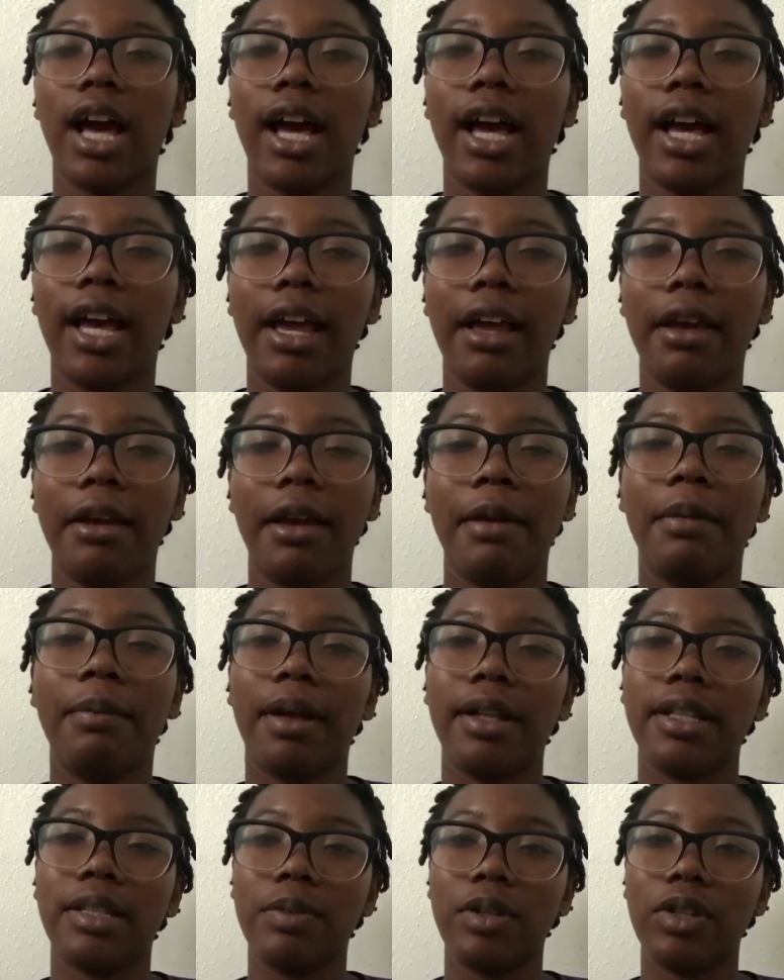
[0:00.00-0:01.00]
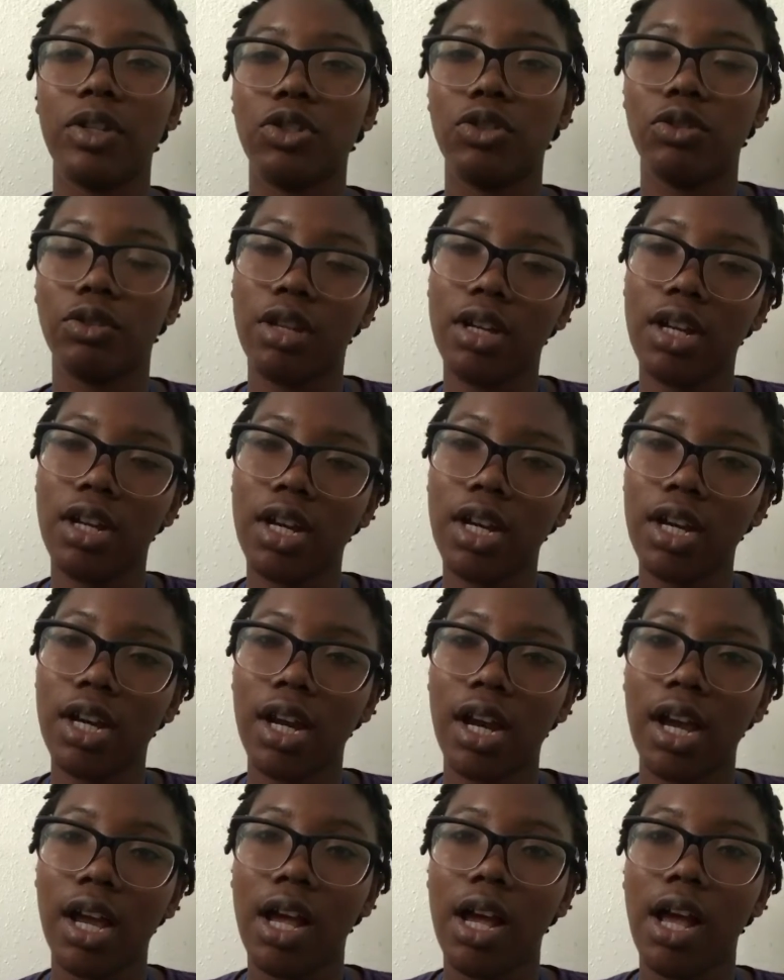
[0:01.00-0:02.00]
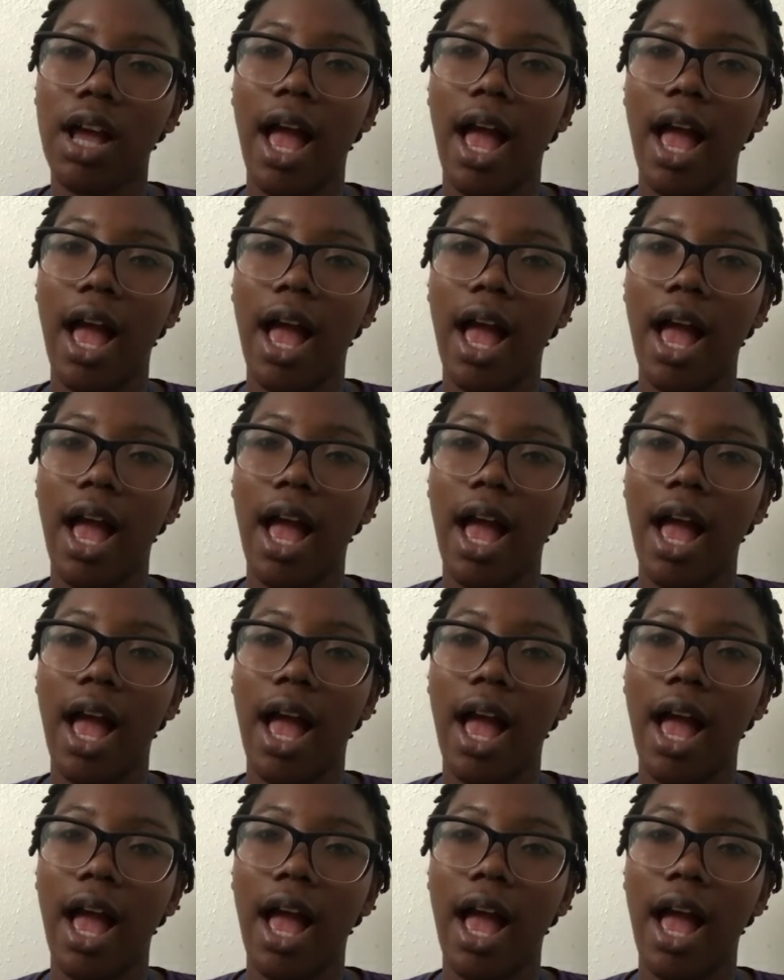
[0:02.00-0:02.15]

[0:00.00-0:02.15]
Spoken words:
I am about to be a junior.